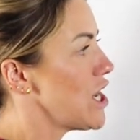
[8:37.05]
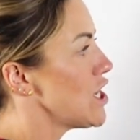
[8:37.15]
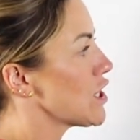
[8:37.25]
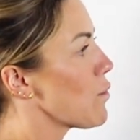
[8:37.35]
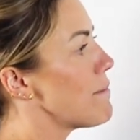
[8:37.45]

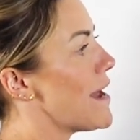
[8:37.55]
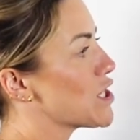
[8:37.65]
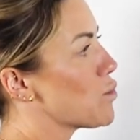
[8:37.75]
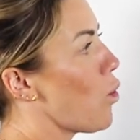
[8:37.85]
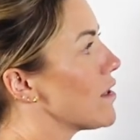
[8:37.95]
So we
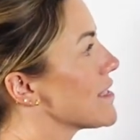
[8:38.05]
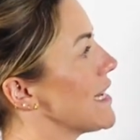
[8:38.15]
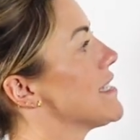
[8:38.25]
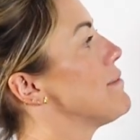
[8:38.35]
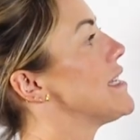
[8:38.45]
measured 1
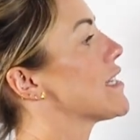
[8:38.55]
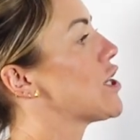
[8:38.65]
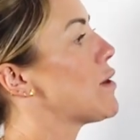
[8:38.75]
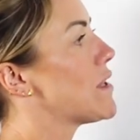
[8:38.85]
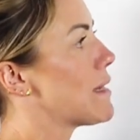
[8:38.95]
centimetre
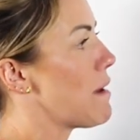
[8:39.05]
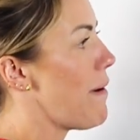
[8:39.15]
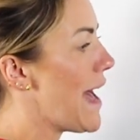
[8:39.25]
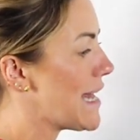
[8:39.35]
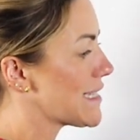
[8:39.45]
cube with the
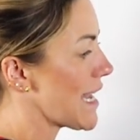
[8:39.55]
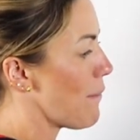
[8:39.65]
pipette,